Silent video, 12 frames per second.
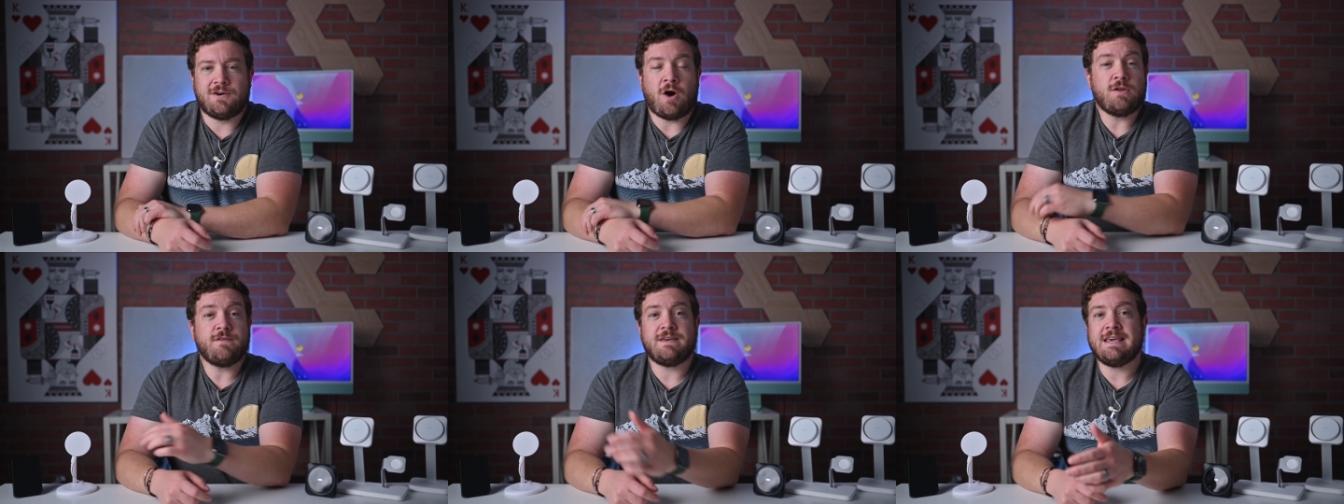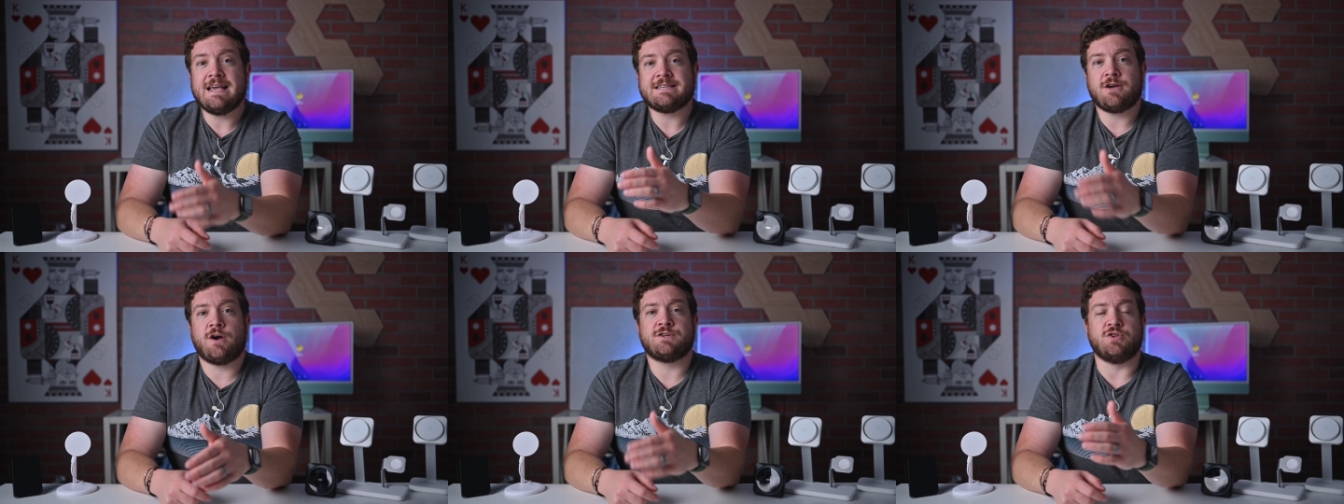All of
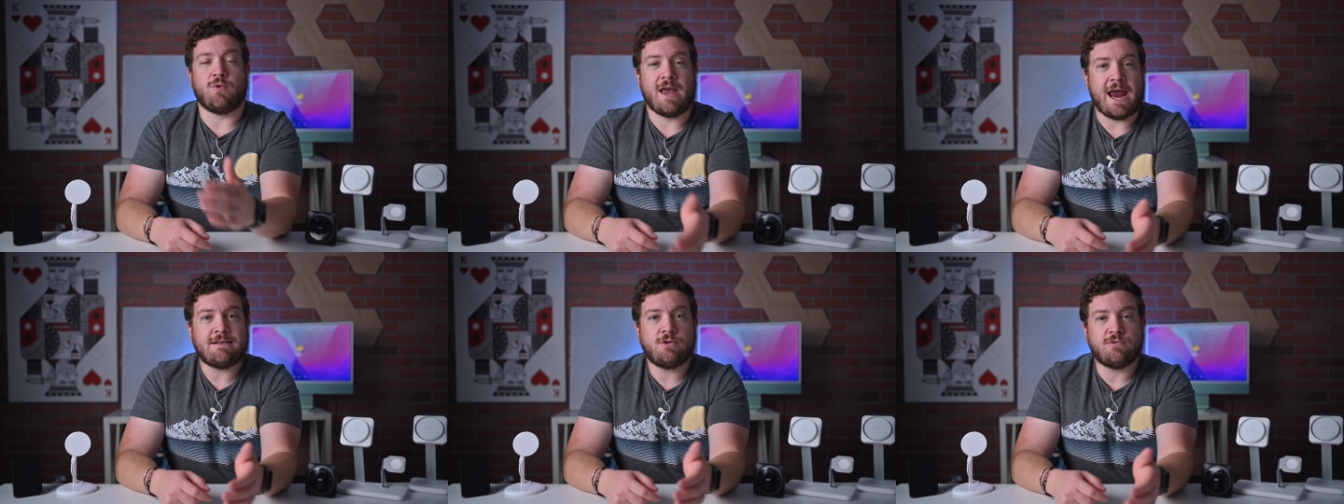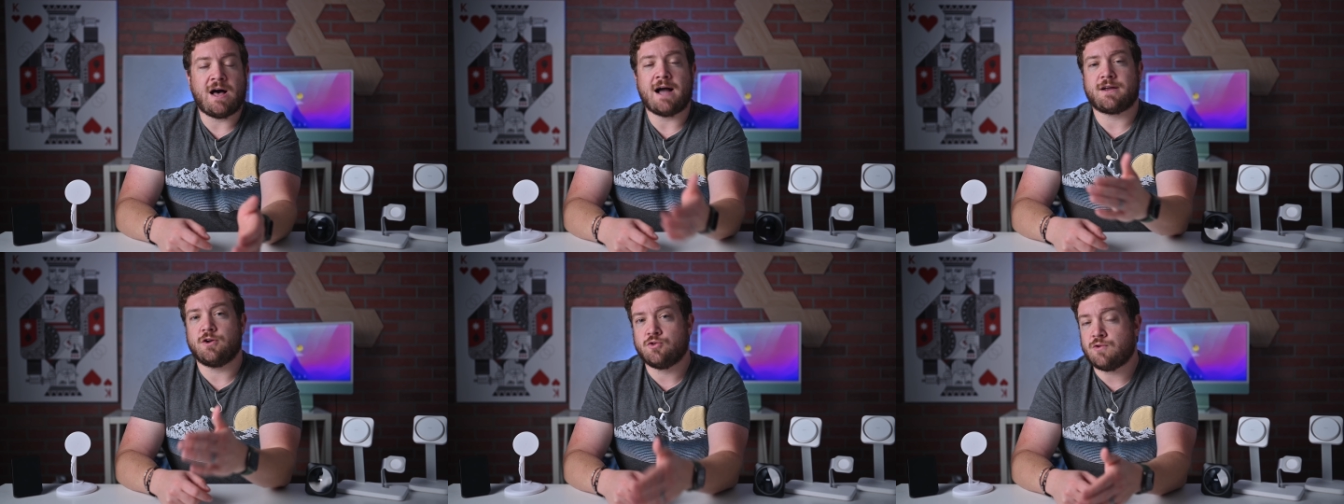ESR's new
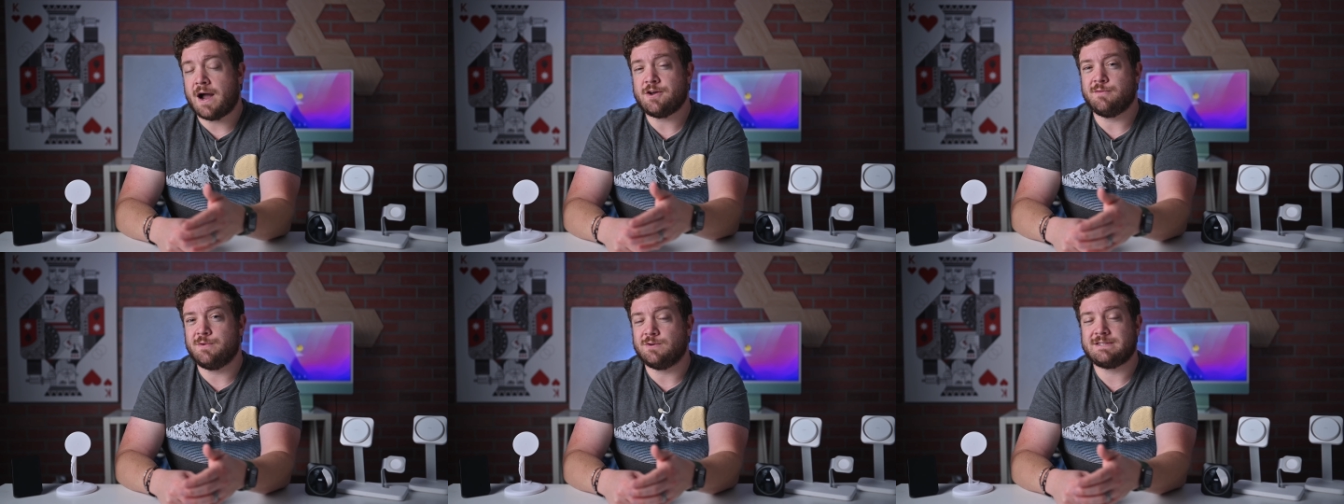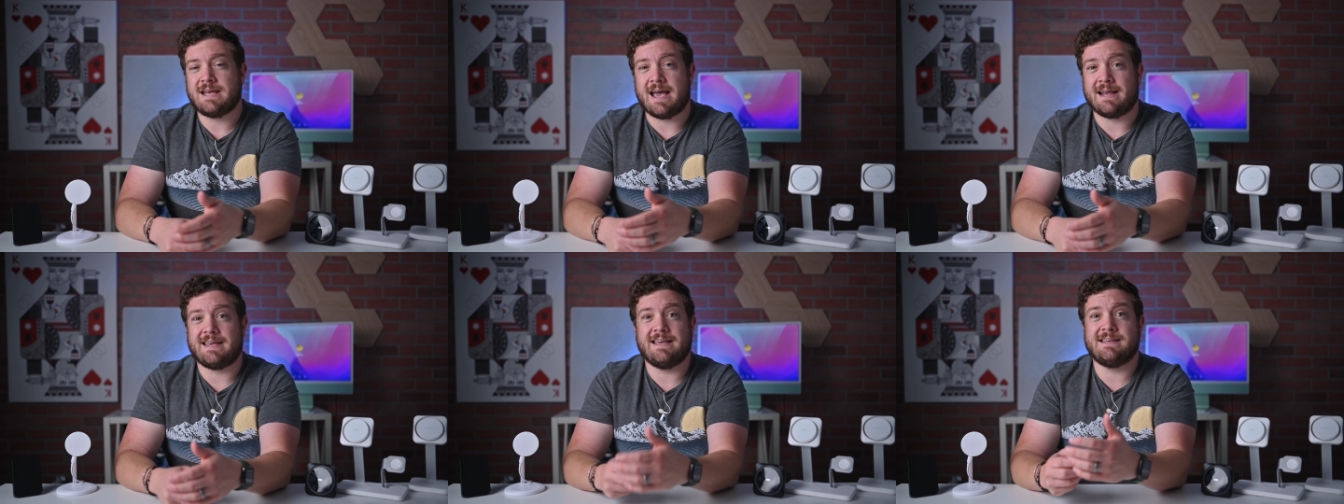HaloLock CryoBoost
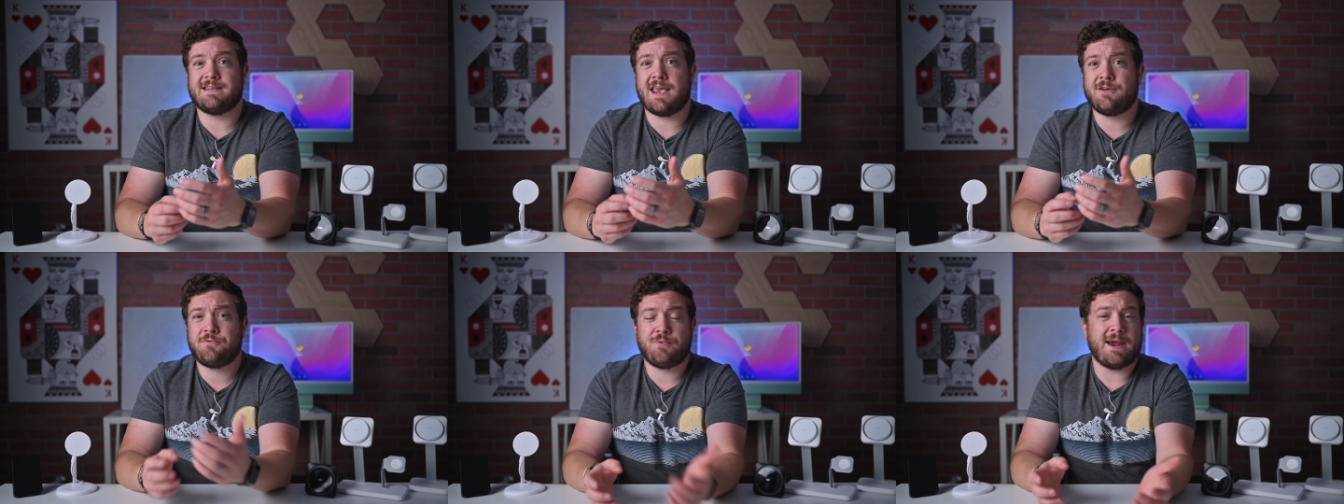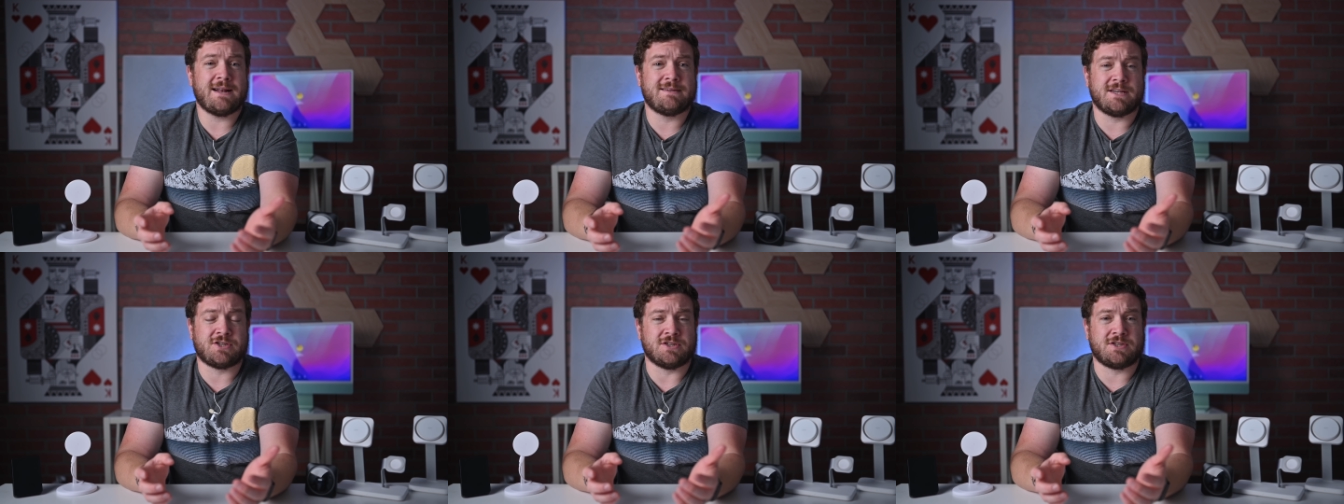tech is a great
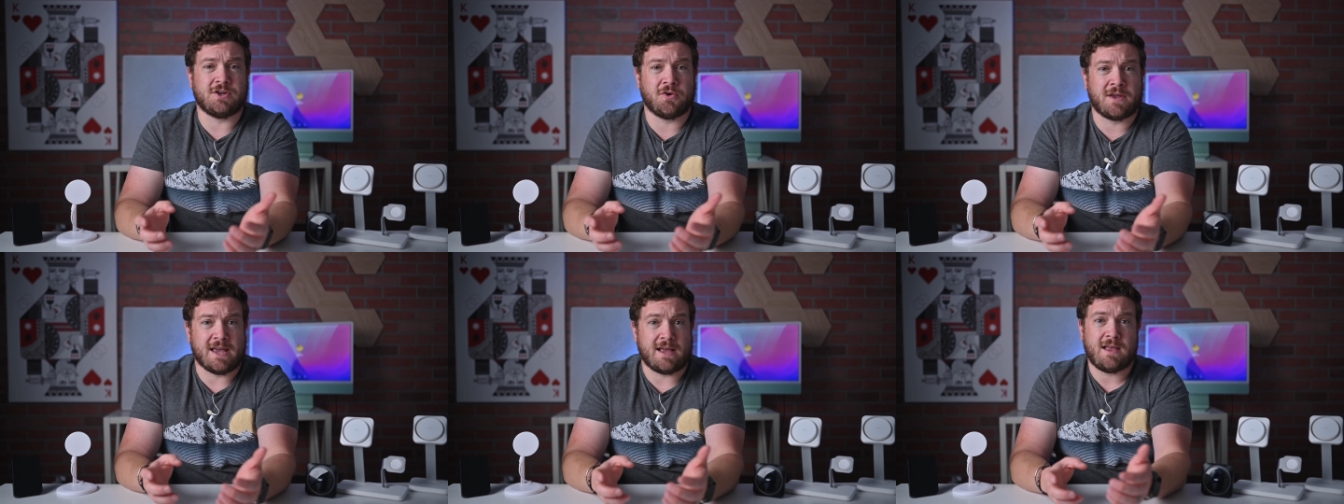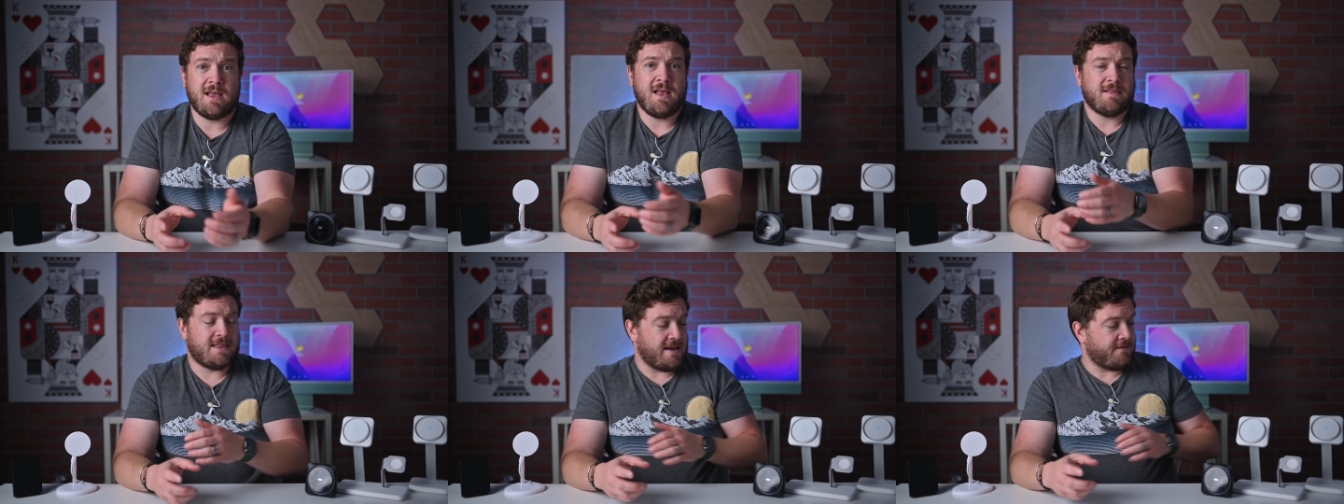addition to your kit.
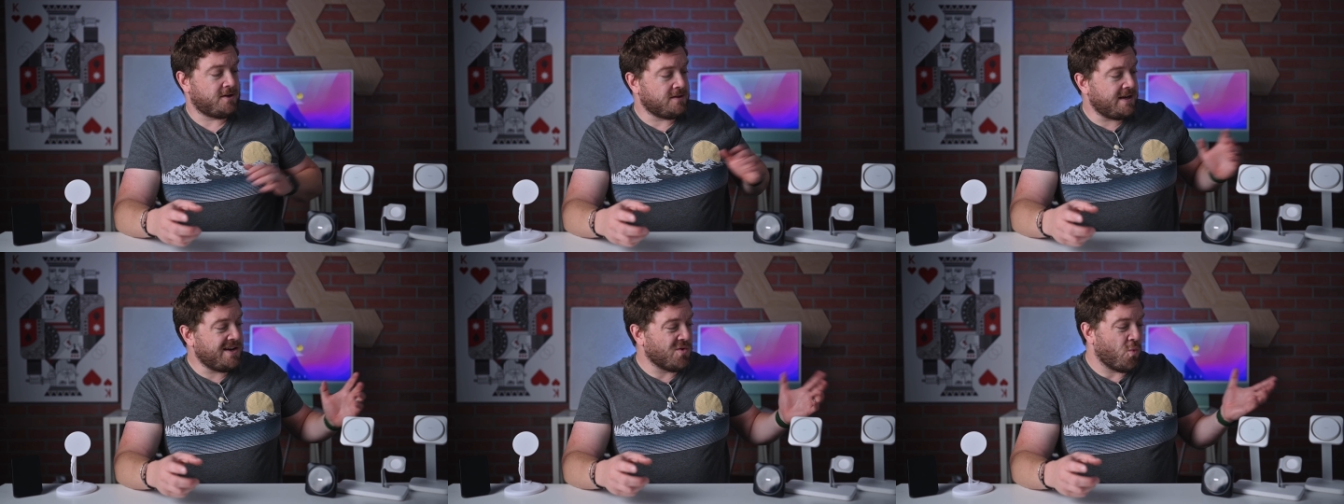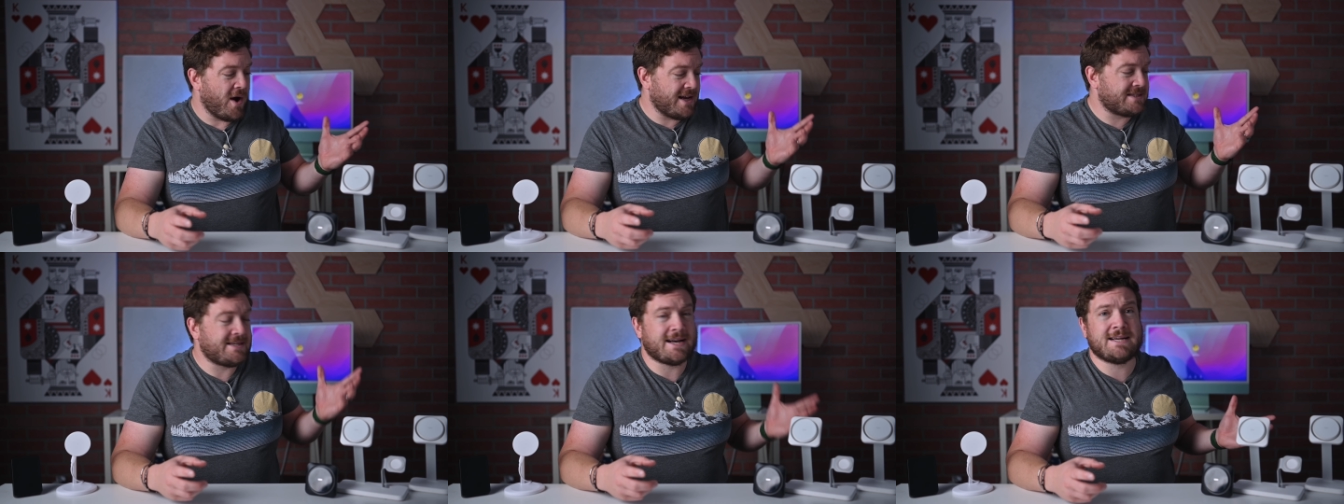They have clean white
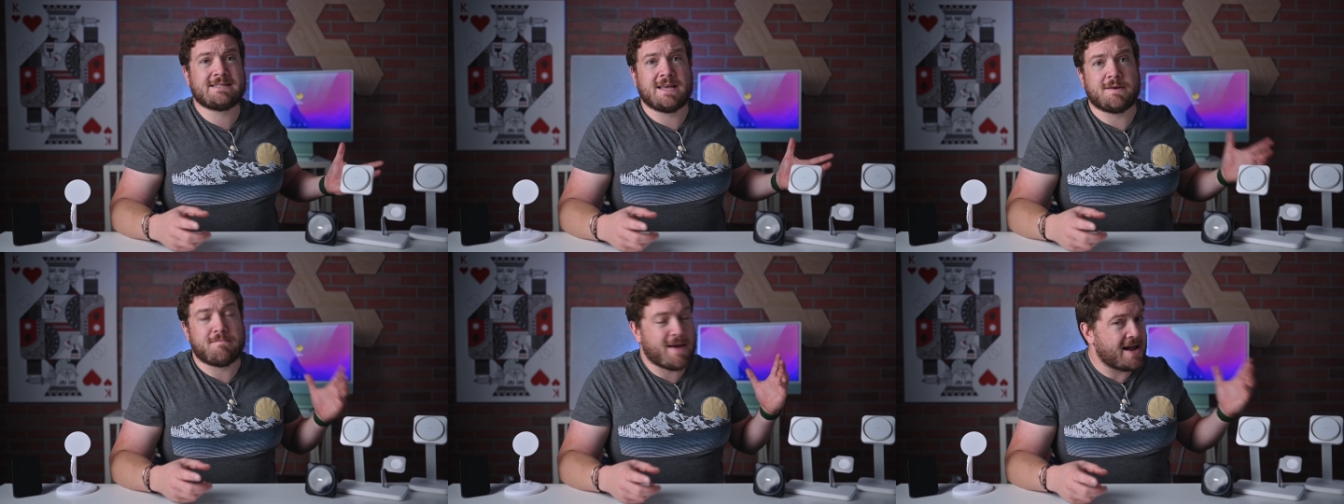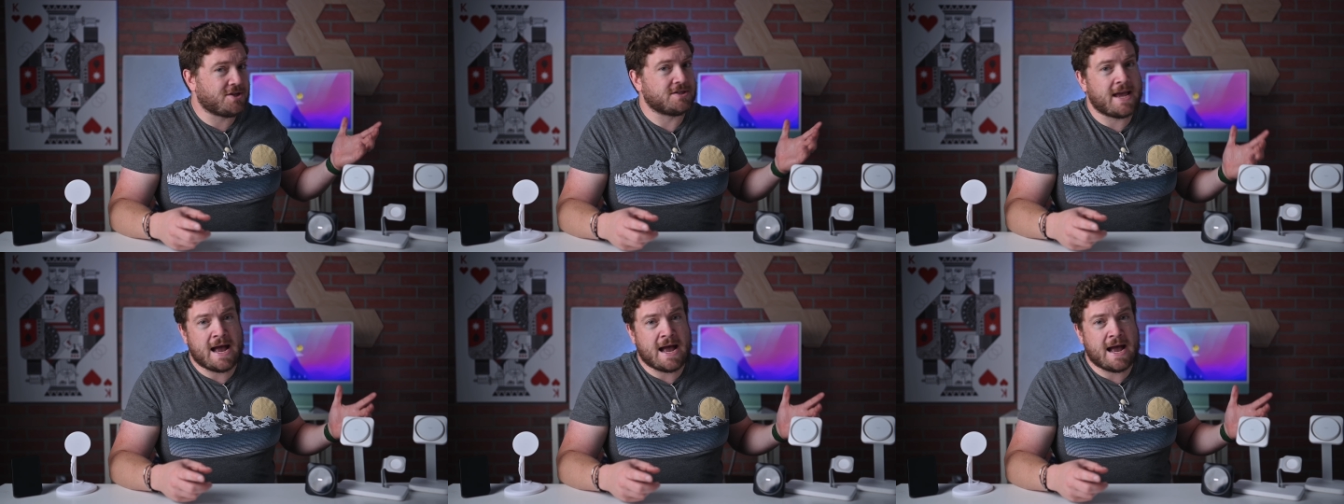aesthetics that matches